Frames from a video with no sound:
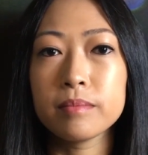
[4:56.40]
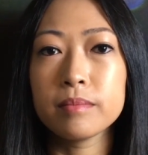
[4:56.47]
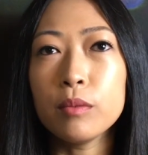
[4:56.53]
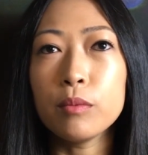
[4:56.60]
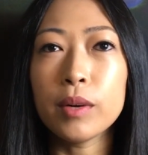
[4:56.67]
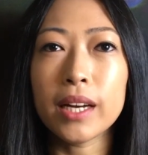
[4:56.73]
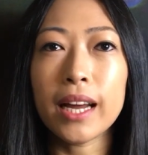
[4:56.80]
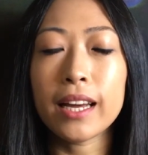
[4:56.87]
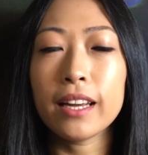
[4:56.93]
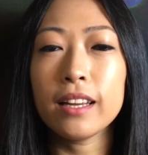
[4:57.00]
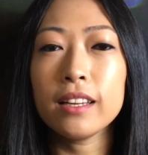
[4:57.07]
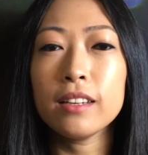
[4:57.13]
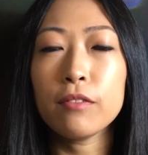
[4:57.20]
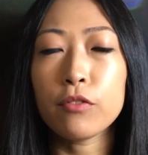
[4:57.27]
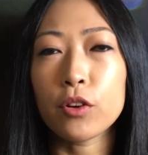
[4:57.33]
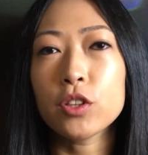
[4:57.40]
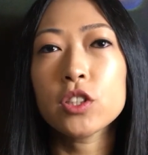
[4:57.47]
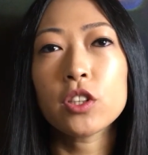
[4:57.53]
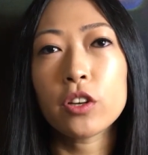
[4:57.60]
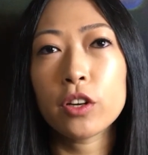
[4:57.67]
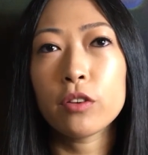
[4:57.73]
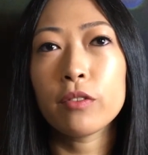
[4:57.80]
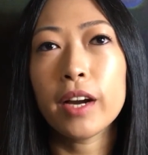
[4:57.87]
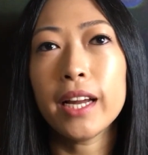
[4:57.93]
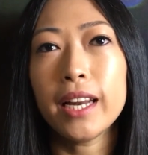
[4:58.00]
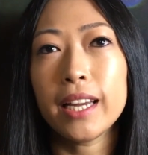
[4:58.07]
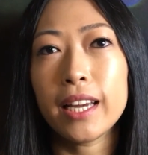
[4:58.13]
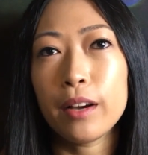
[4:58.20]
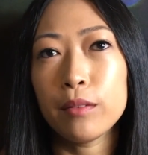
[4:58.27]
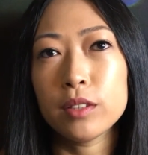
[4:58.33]
when I first started
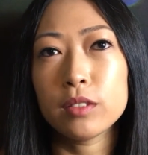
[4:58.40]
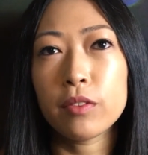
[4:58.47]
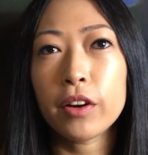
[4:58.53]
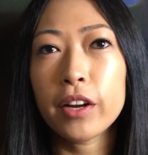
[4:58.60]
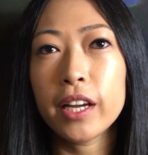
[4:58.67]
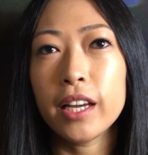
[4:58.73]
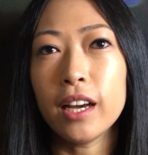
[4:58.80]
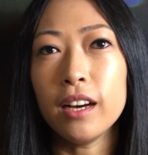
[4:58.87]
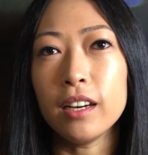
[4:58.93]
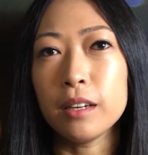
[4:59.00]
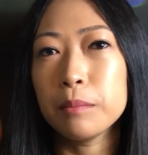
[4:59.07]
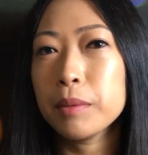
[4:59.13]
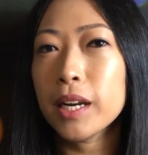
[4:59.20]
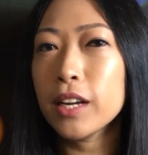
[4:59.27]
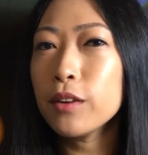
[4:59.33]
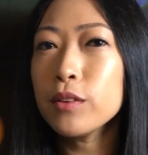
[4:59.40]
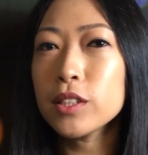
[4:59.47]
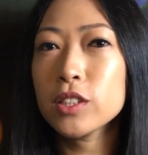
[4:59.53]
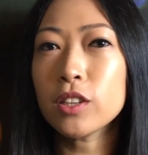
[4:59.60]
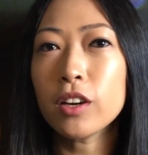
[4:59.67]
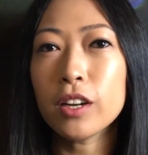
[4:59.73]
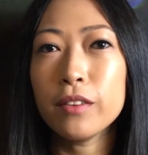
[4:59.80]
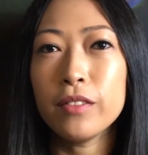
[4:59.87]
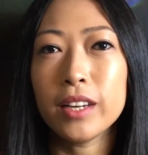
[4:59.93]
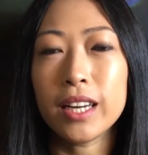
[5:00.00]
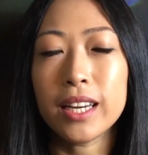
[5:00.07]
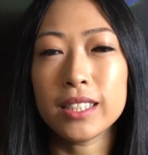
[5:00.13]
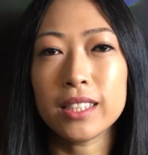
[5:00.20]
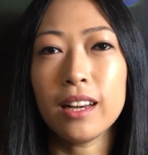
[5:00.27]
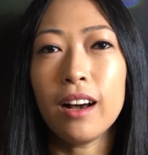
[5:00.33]
writing, I was very young, but I always thought of it
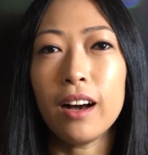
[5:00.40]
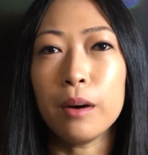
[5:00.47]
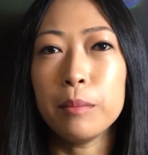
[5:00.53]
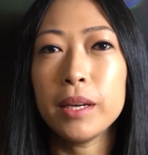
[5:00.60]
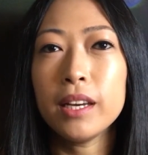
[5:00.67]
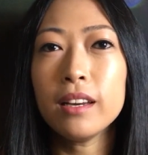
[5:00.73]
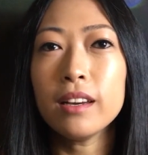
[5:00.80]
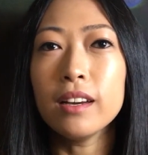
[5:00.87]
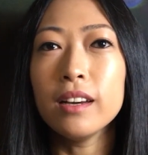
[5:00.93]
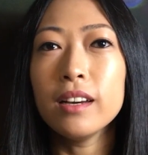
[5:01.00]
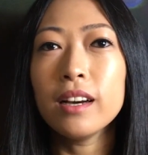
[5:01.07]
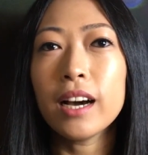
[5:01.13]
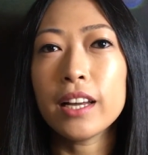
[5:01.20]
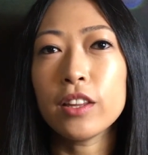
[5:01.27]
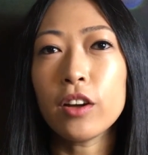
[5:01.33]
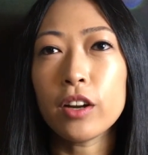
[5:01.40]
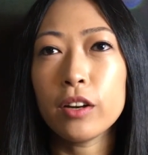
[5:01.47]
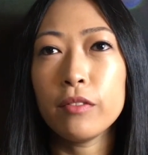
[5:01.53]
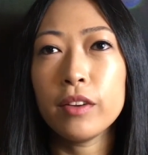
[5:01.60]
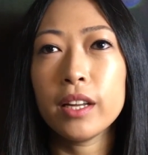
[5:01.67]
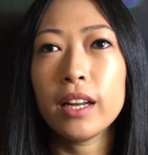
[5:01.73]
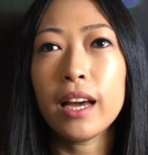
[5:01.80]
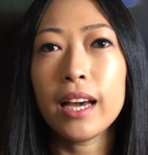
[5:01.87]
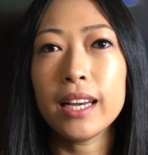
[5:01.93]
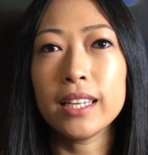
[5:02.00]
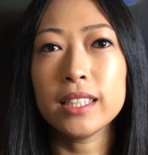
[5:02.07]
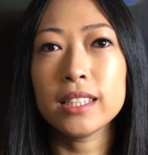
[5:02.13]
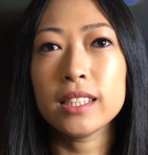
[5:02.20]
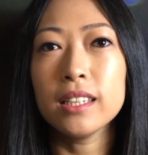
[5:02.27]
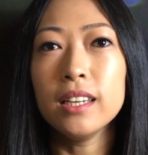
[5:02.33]
as a hobby. I thought of it
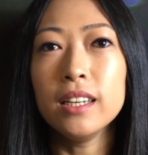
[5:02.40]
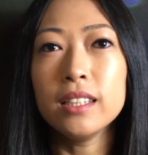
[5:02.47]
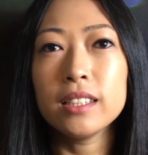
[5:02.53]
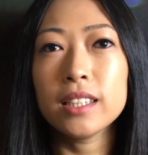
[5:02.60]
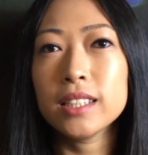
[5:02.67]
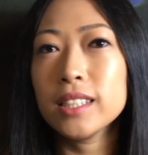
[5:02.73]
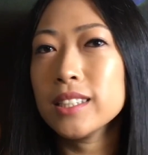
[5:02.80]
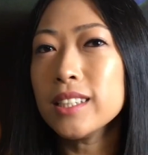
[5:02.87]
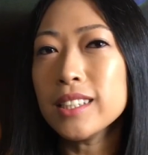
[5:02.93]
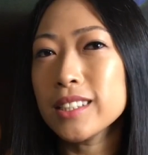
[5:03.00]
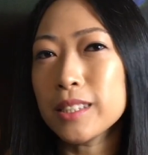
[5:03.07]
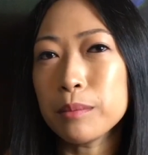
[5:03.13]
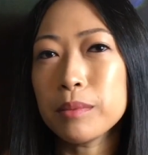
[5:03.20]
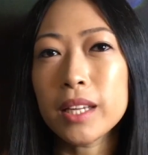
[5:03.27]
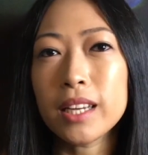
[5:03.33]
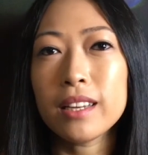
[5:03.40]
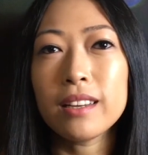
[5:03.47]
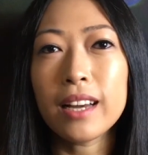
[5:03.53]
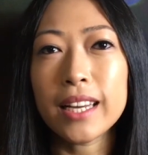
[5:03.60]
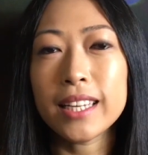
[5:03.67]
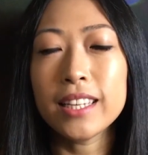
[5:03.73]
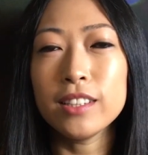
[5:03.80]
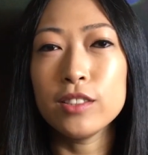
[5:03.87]
as, this isn't something I can